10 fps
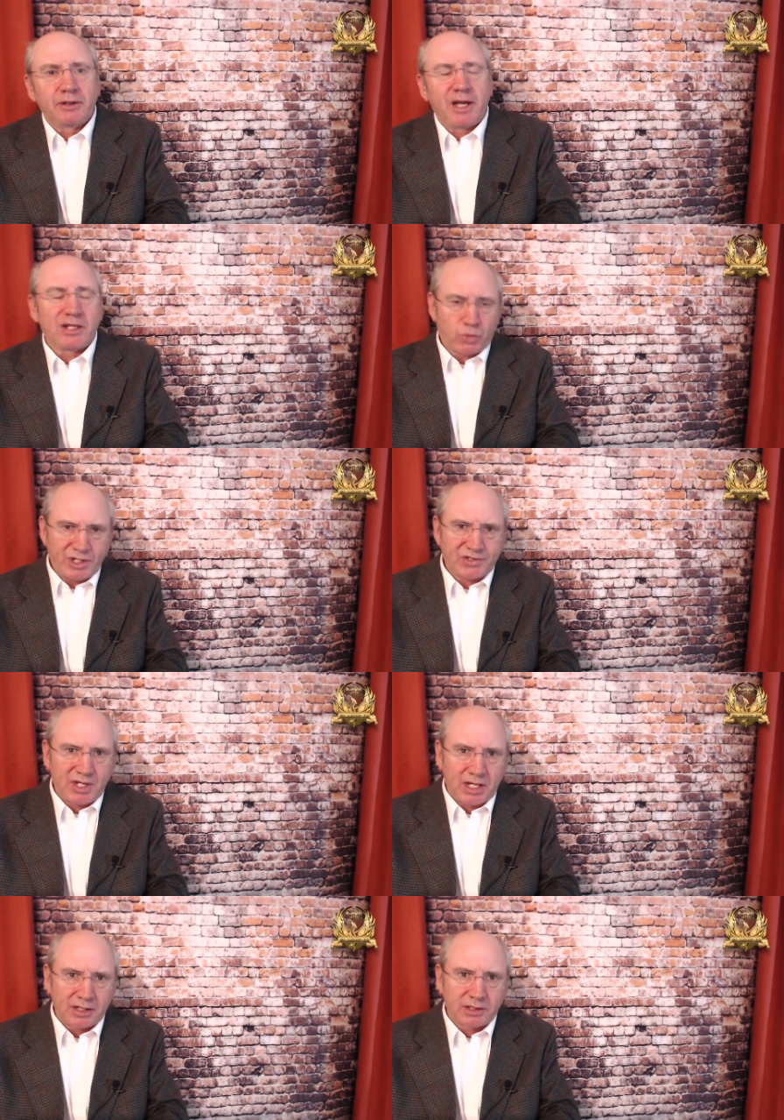as we
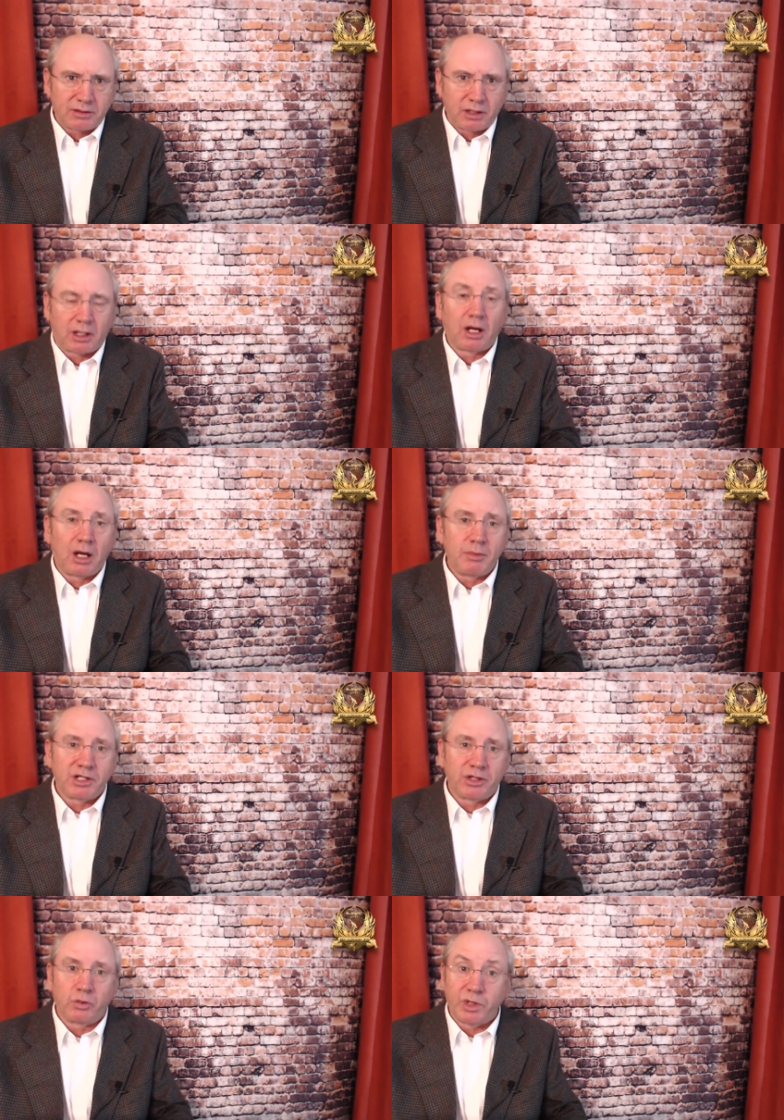see it, the
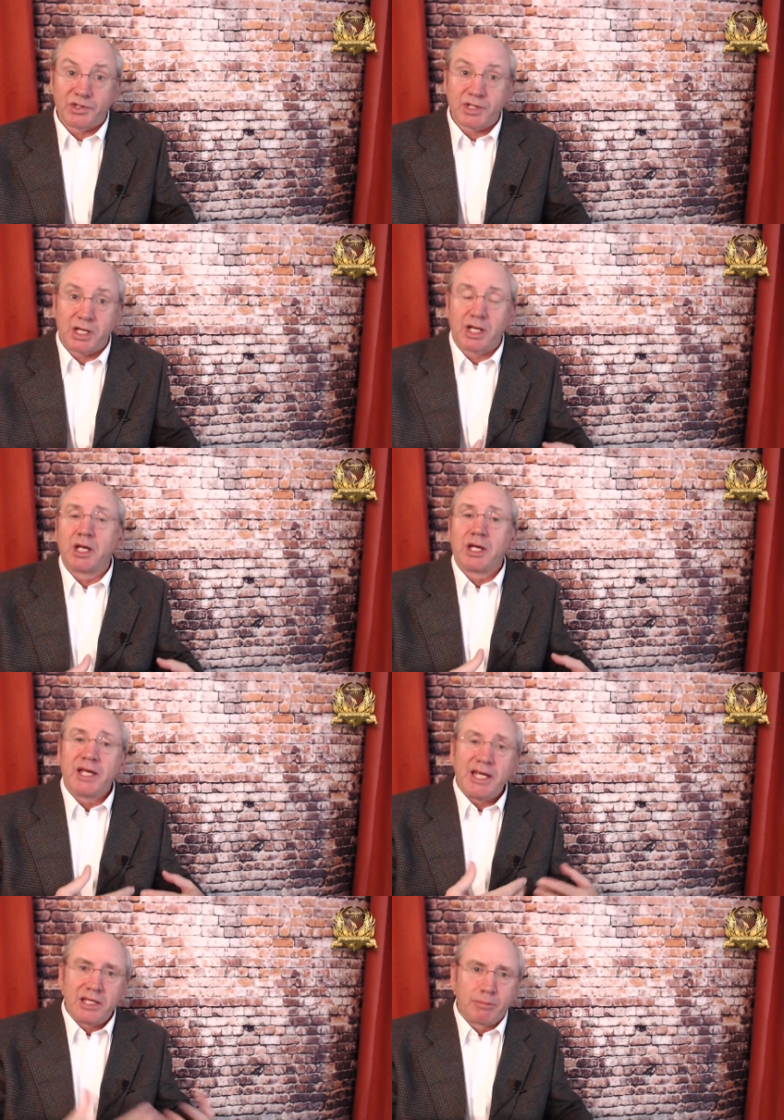climate that we see
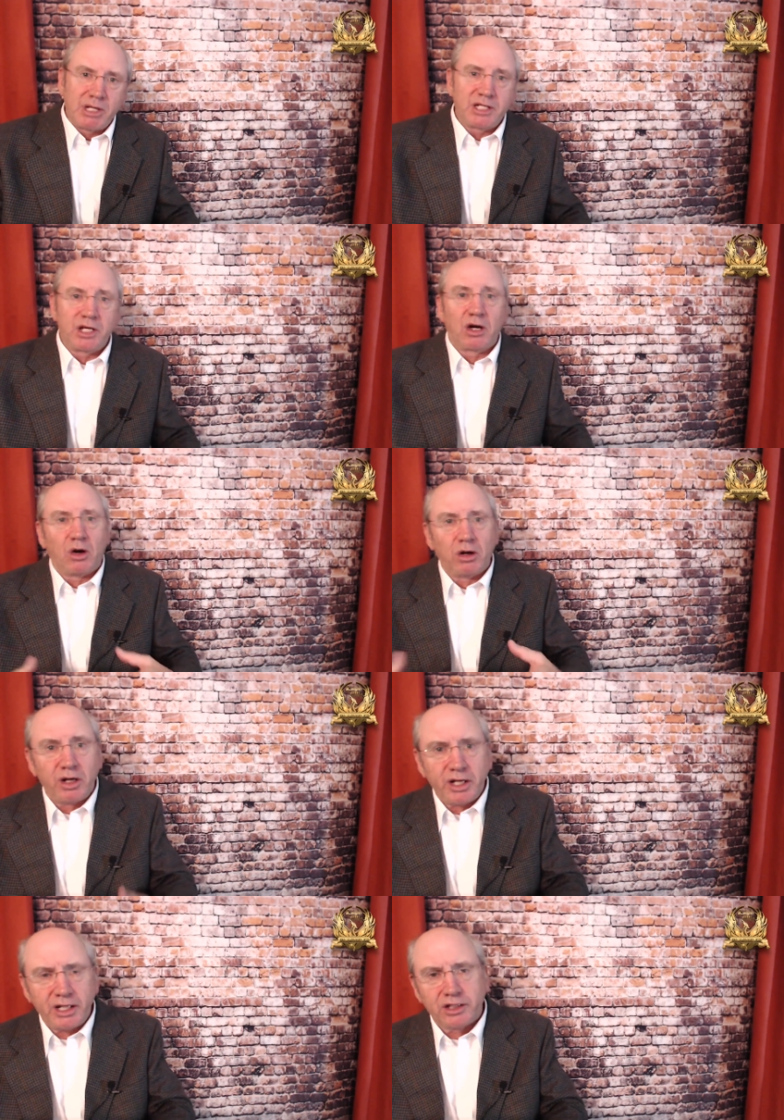in the media,
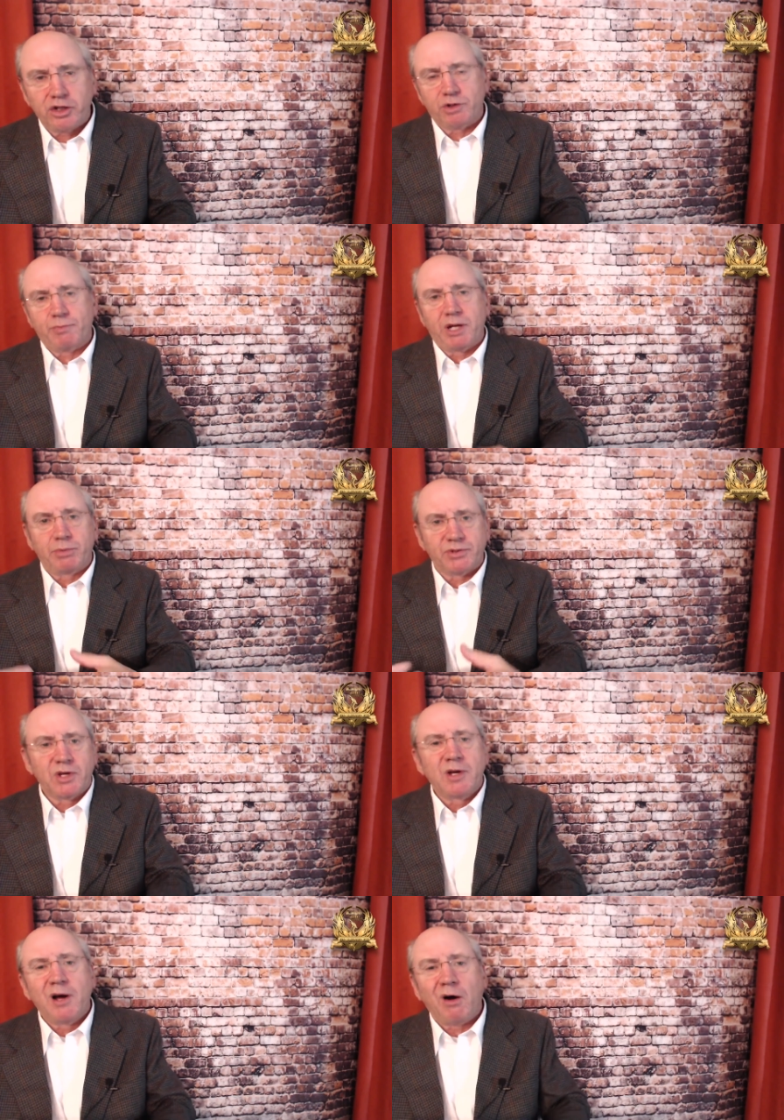in the newspapers,
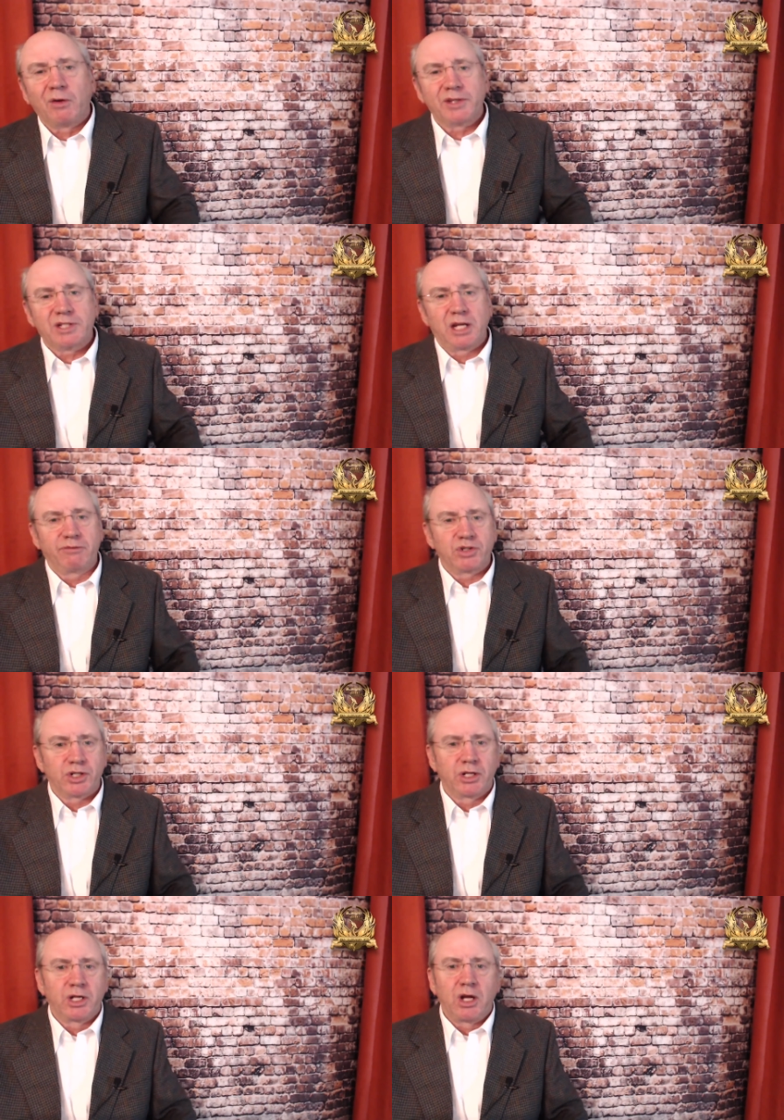on the
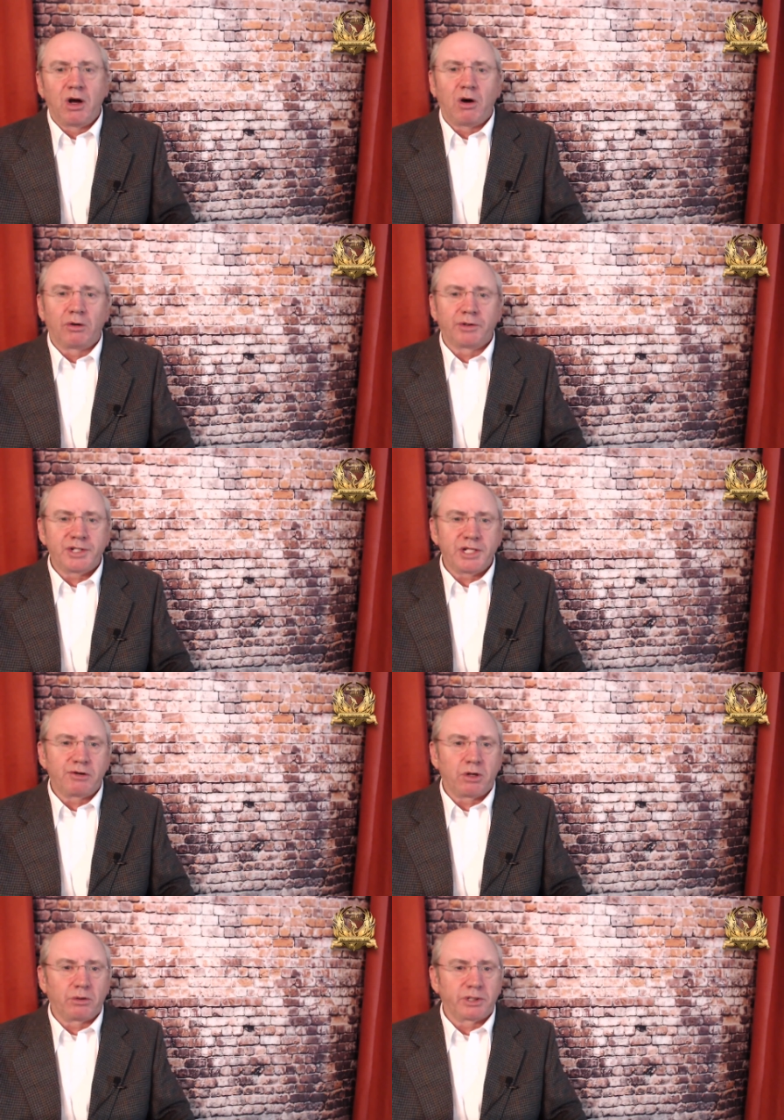television, on
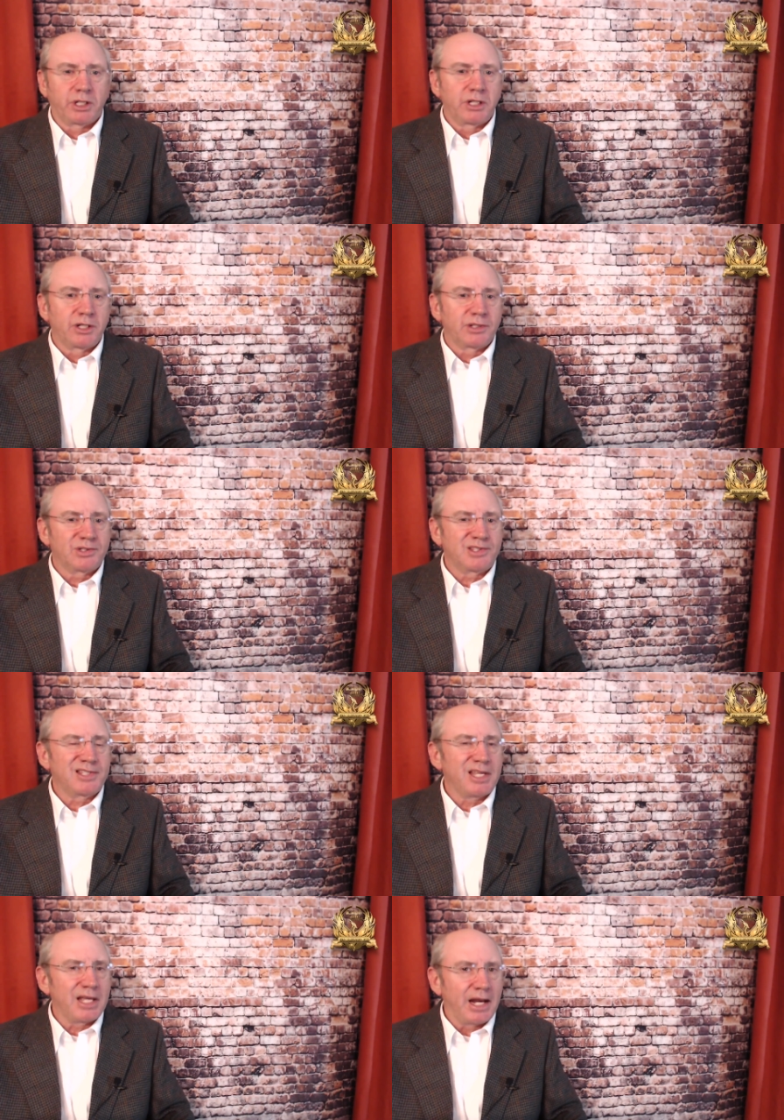dear old
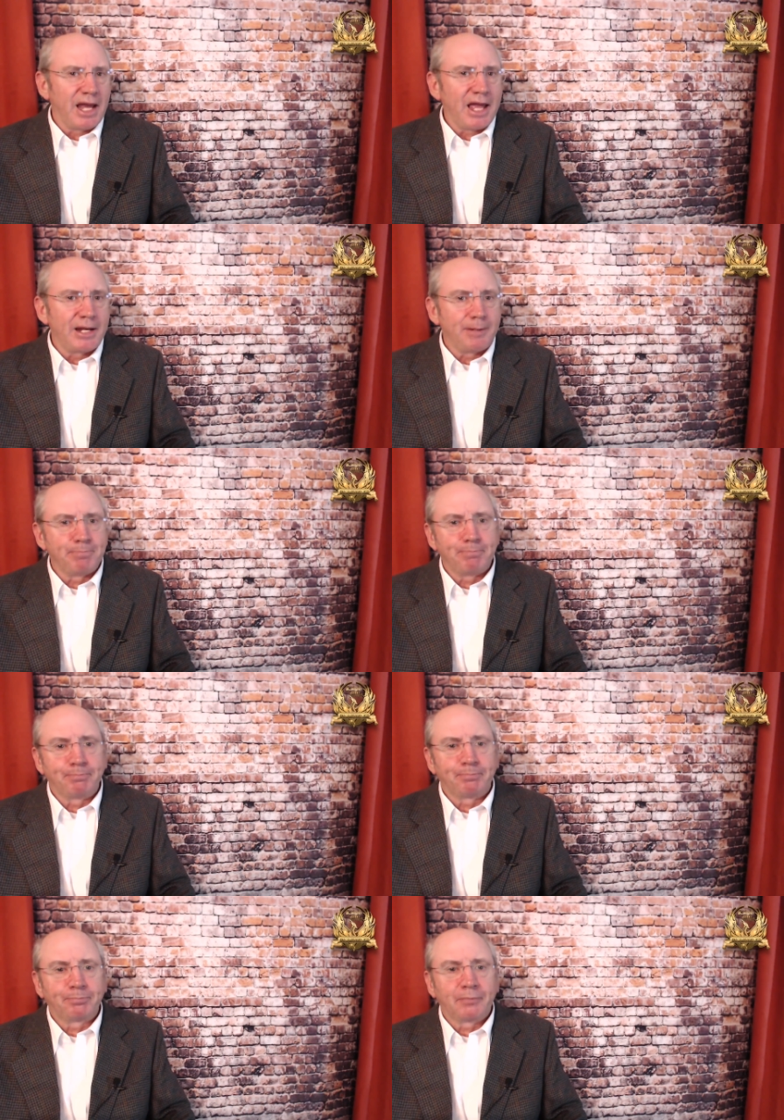CNN,
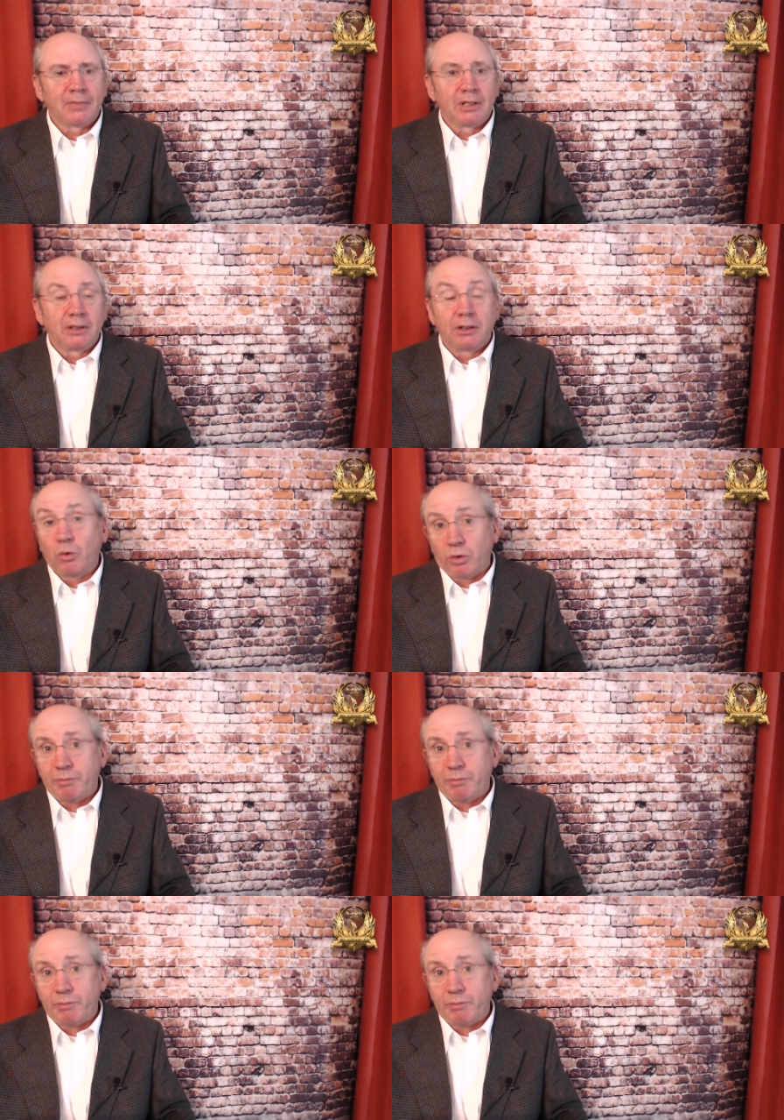or the